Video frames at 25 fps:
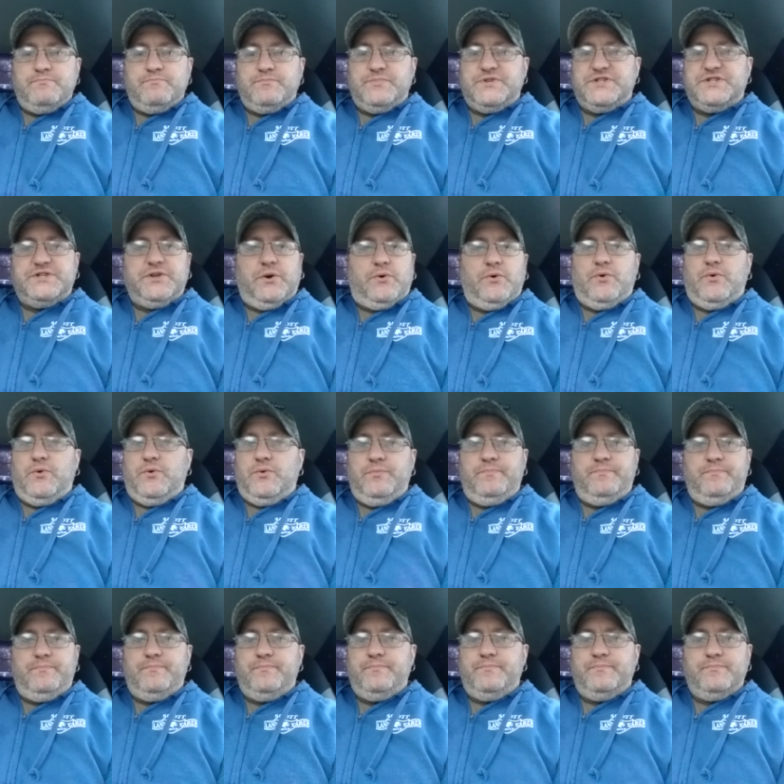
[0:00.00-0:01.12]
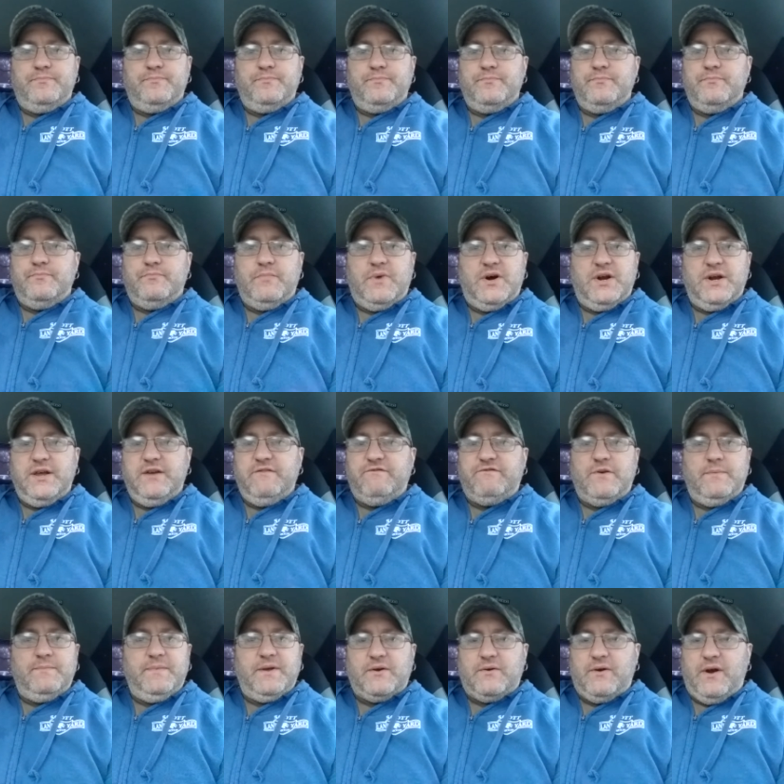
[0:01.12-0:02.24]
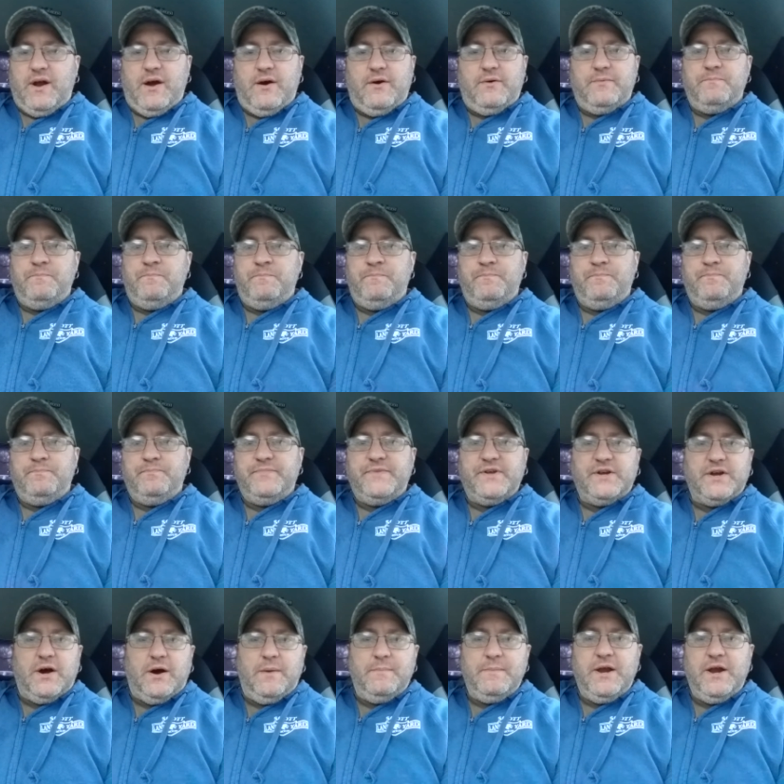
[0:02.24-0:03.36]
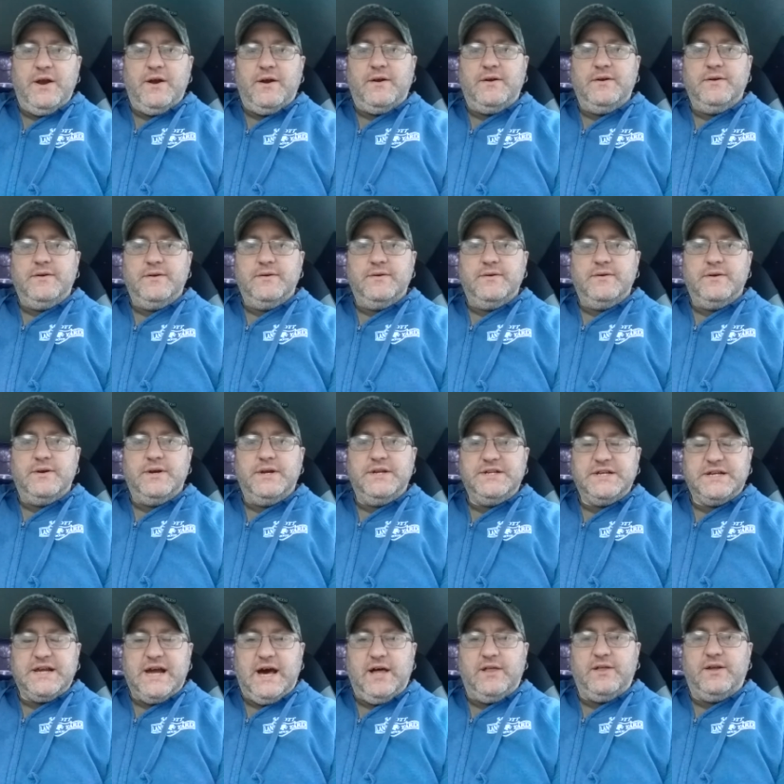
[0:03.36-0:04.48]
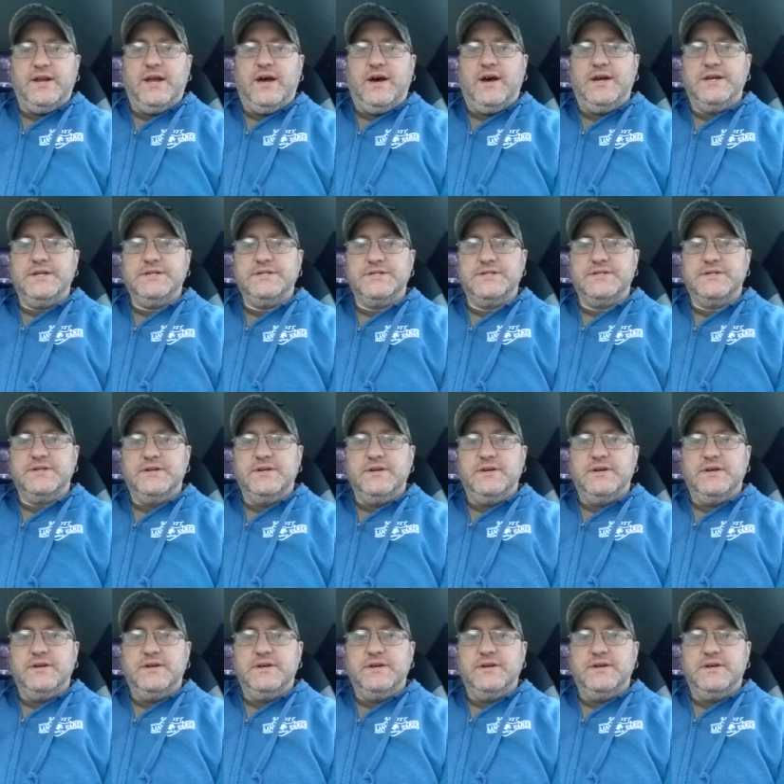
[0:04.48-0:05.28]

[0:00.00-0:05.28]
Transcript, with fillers: stole money from the crown to come here and to colonize.